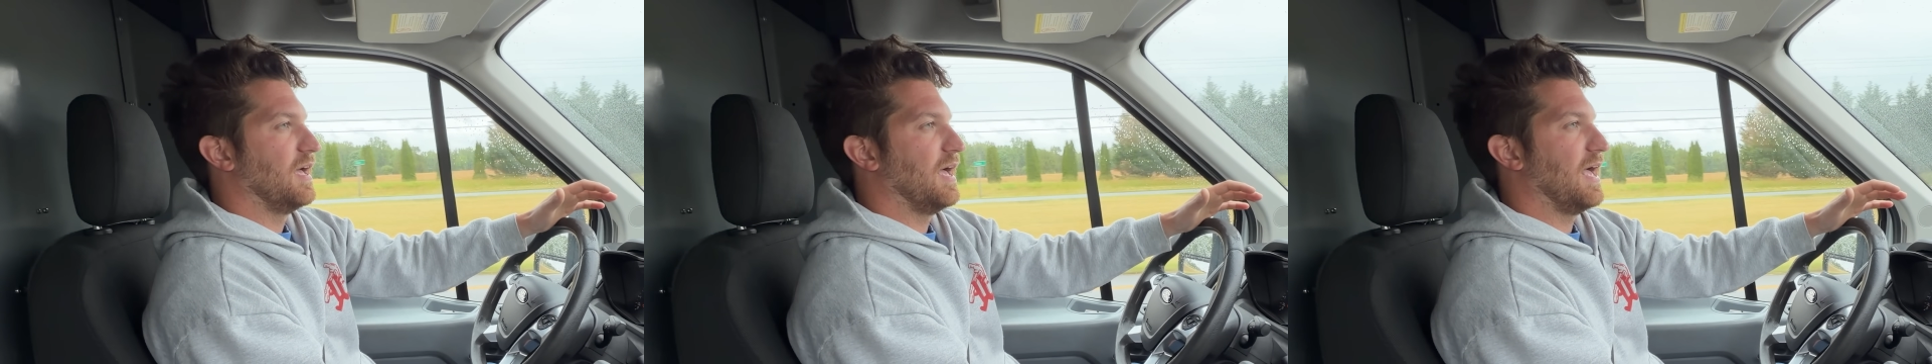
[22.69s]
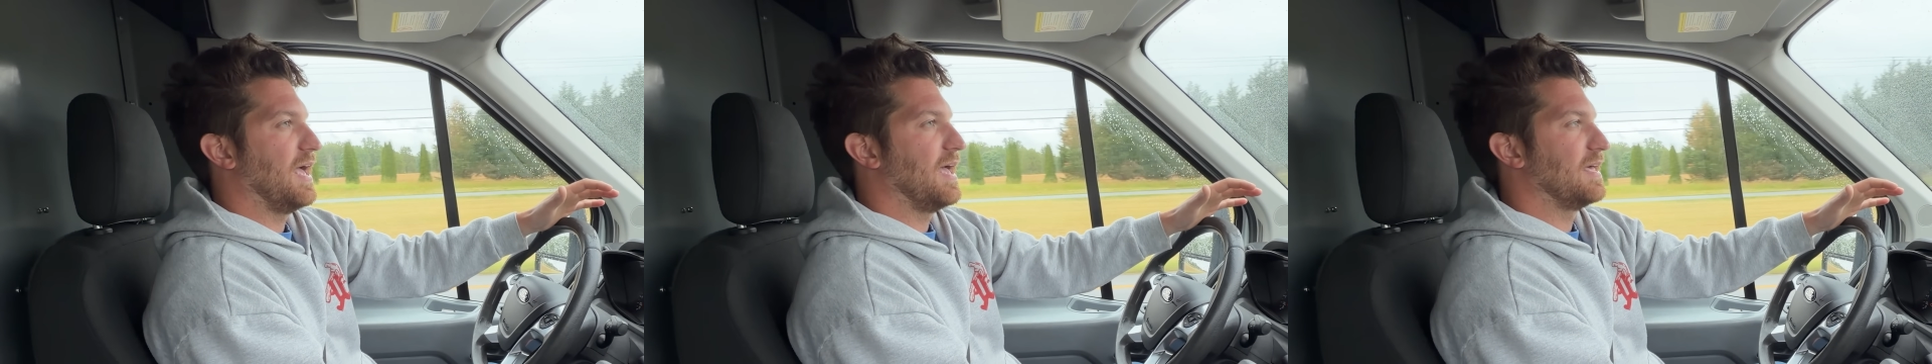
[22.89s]

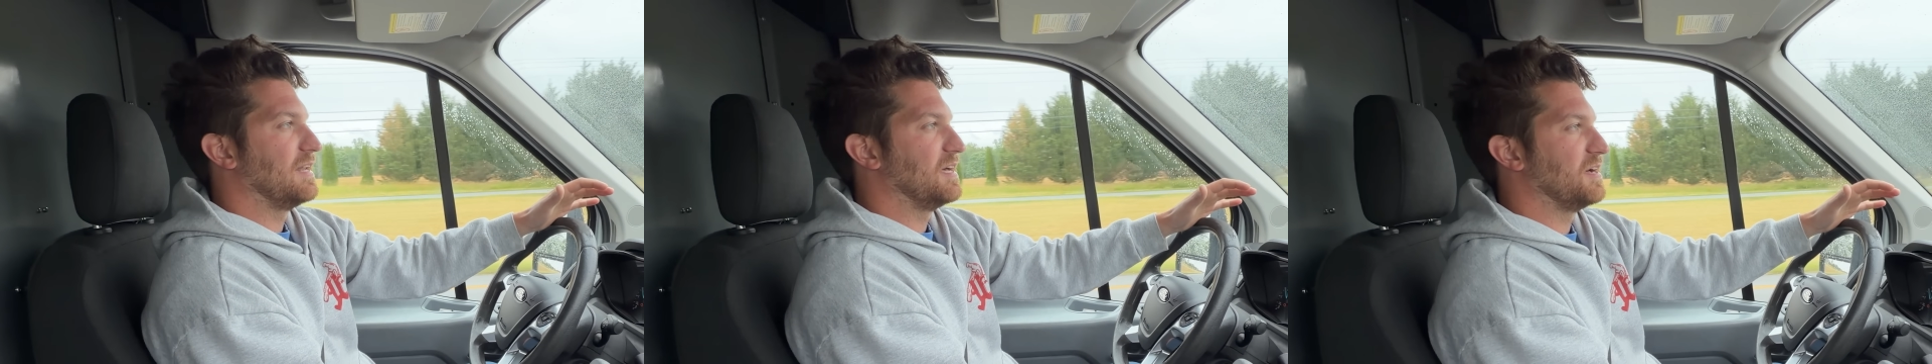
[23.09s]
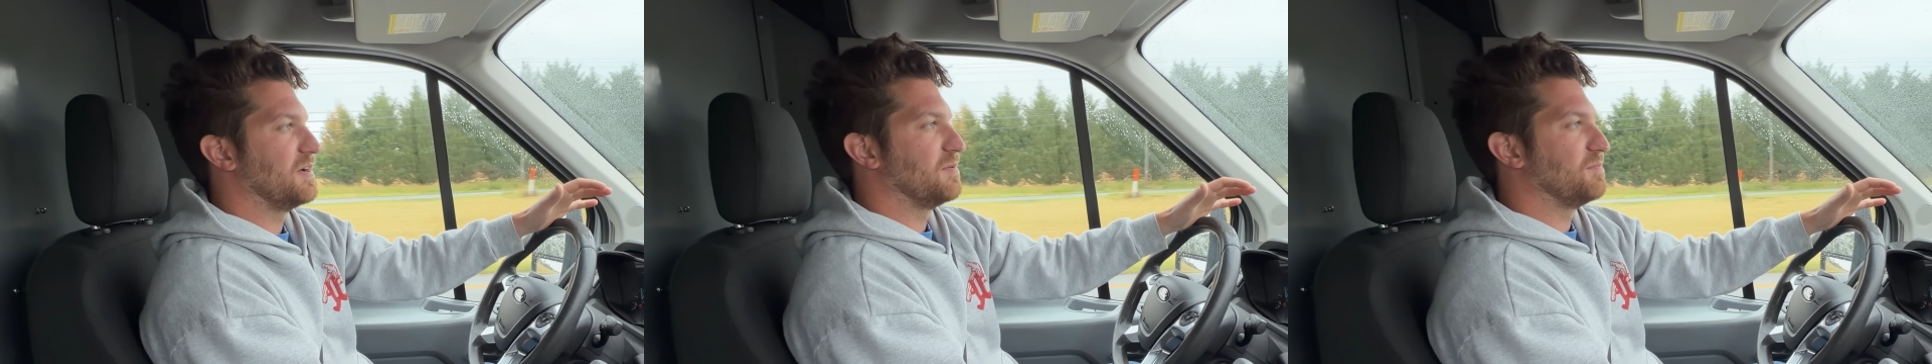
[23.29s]
and
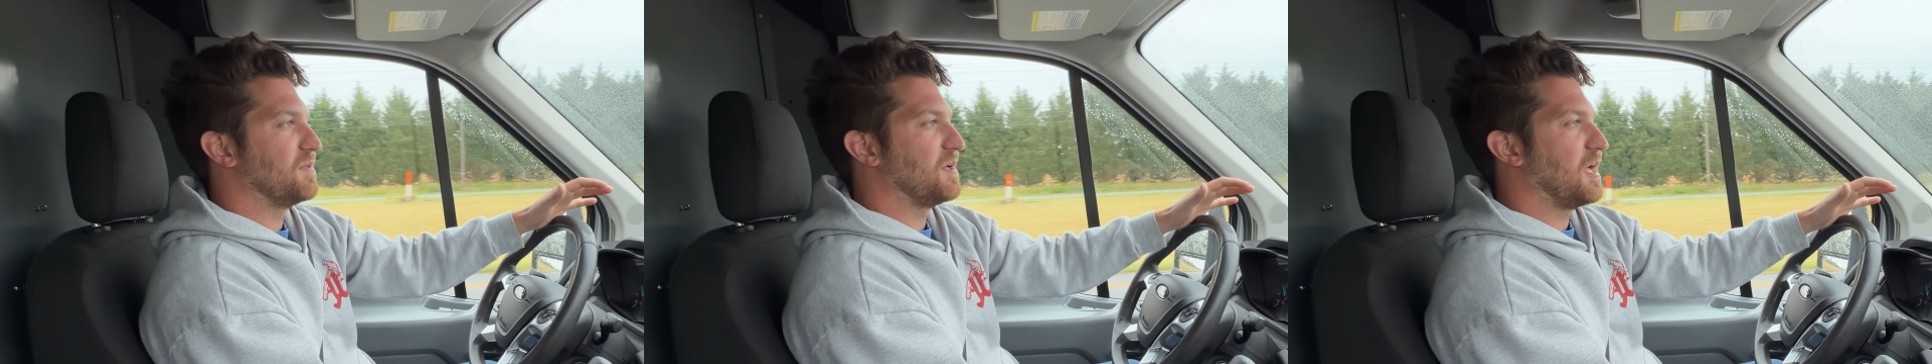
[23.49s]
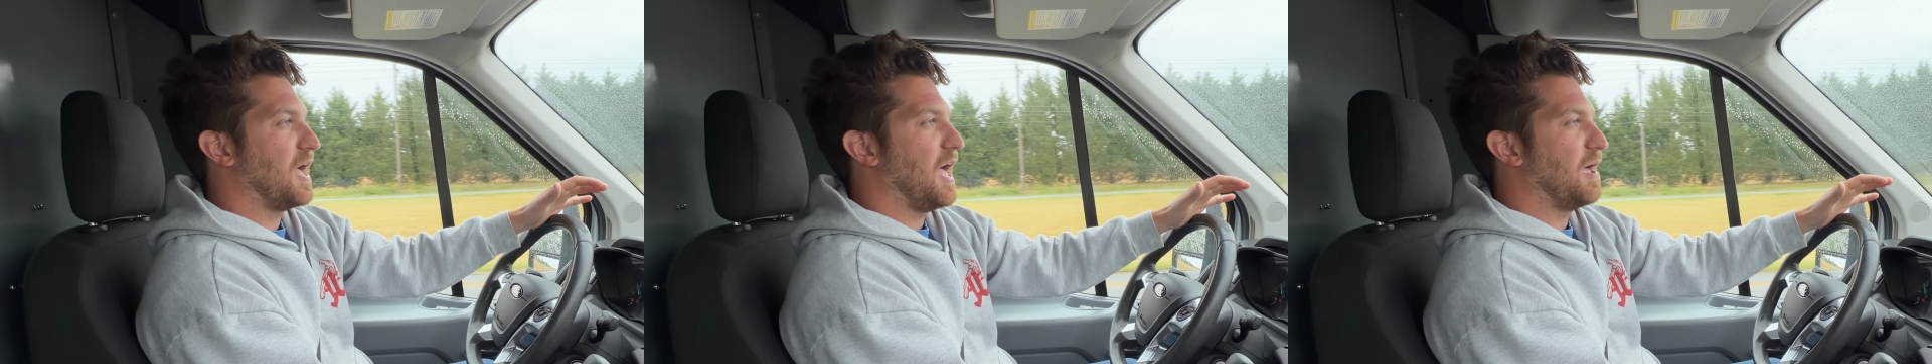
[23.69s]

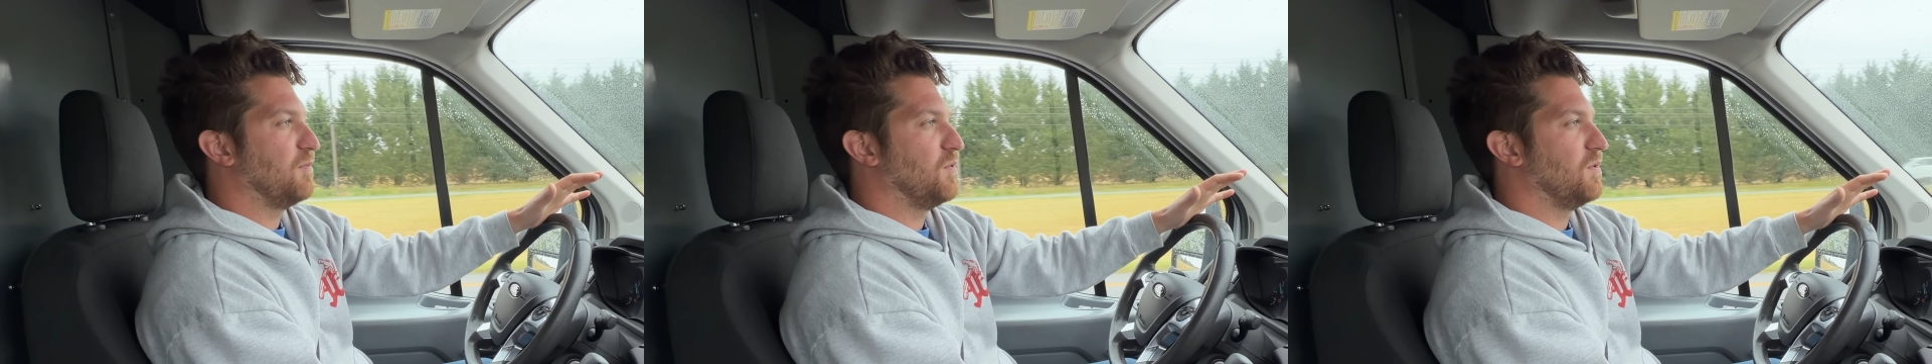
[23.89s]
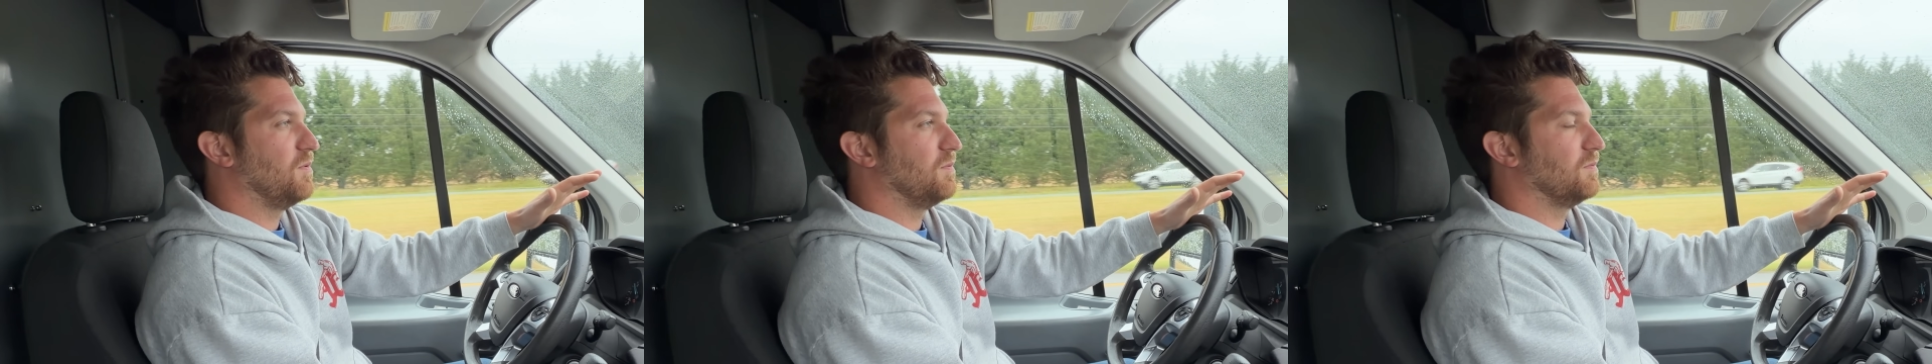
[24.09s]
I
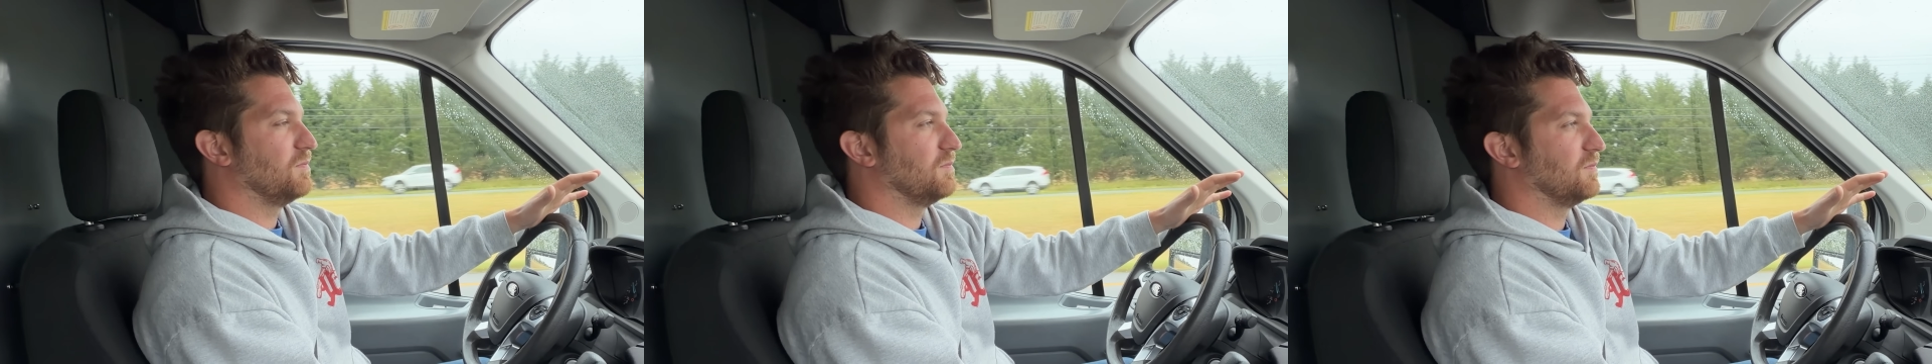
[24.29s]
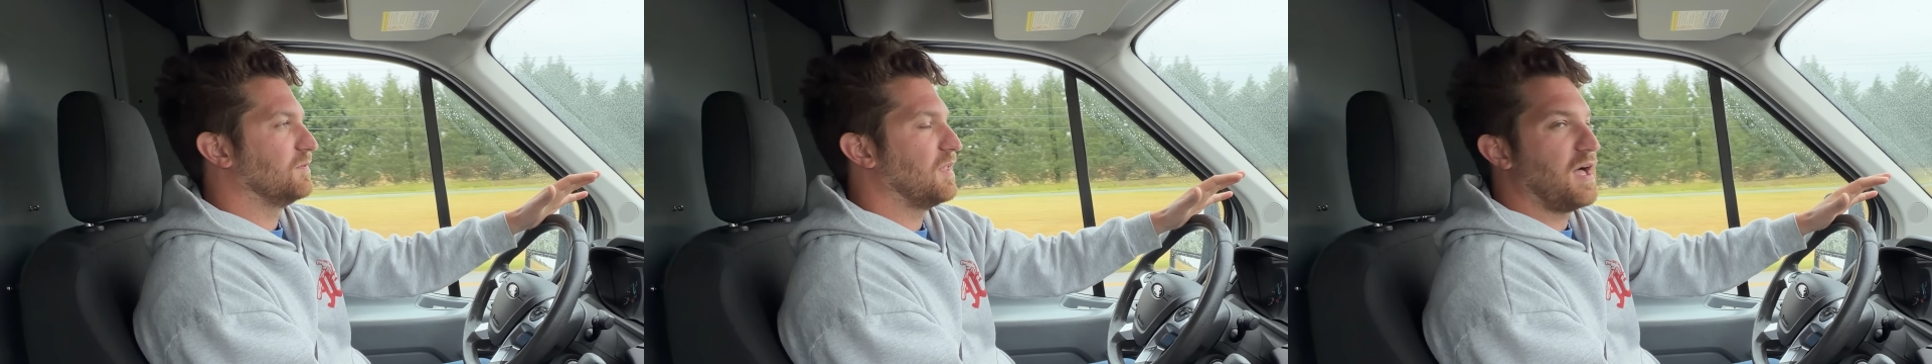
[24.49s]

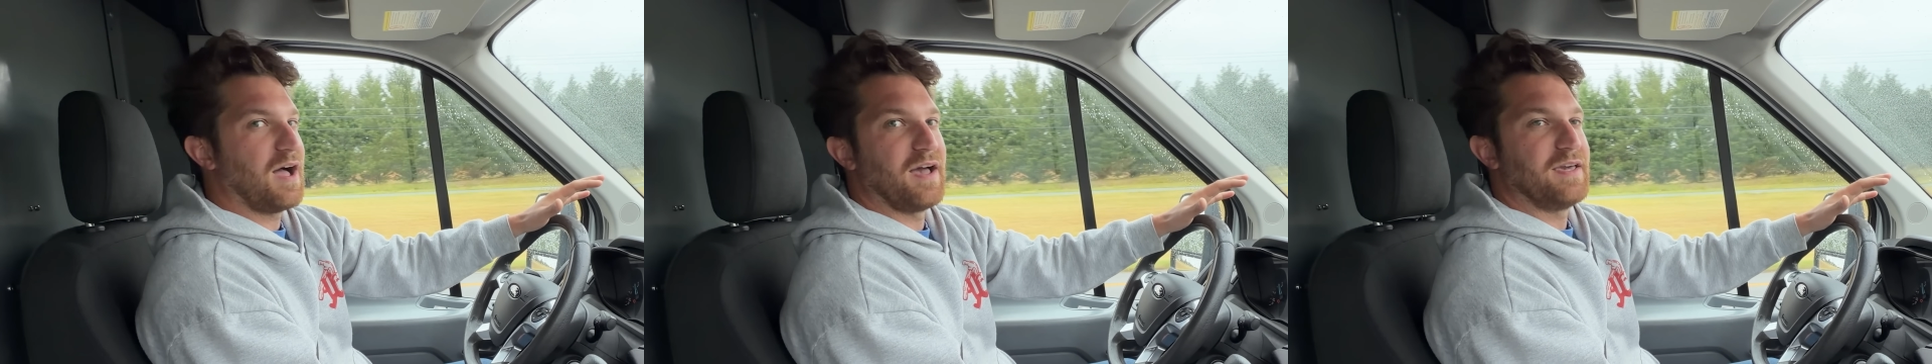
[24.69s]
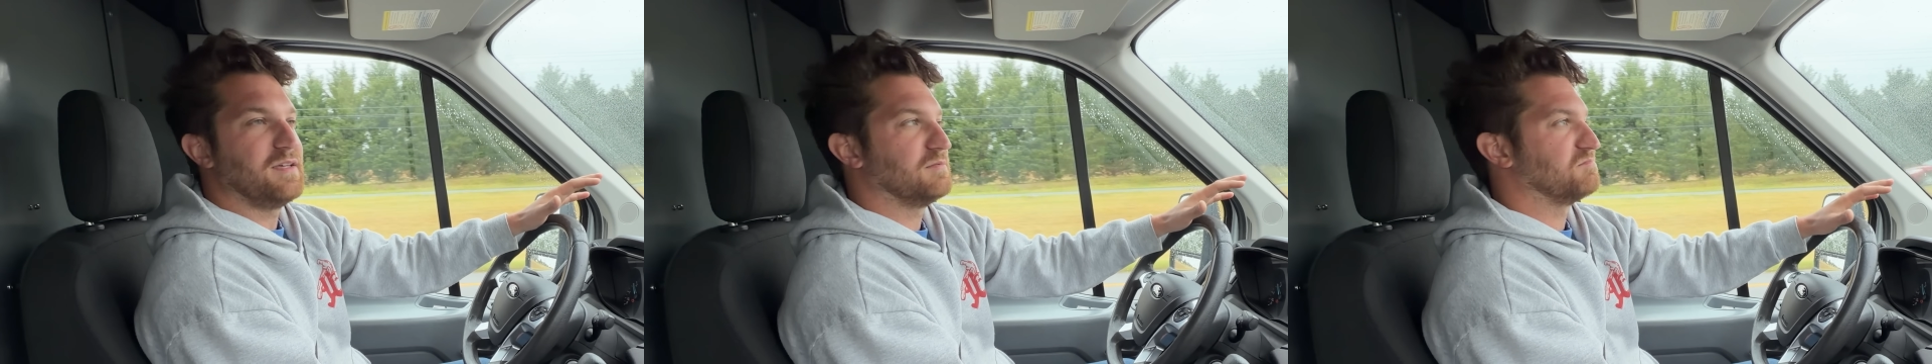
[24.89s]
won't lie,